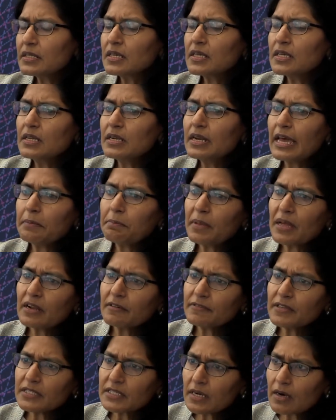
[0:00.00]
the net
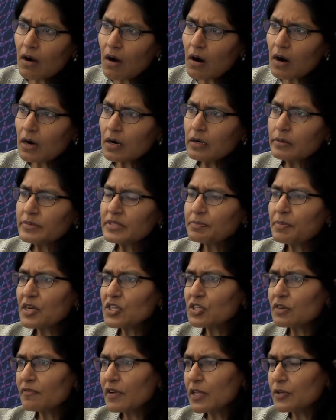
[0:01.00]
benefits and harms,
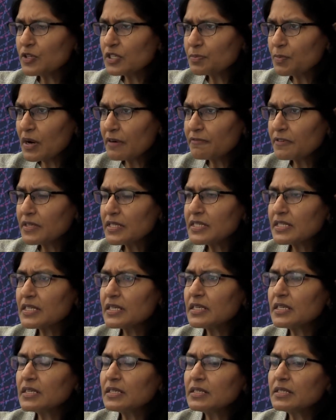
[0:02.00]
patient values
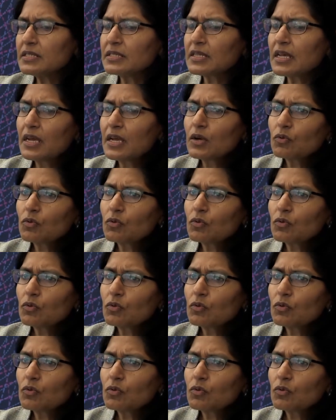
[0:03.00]
preferences,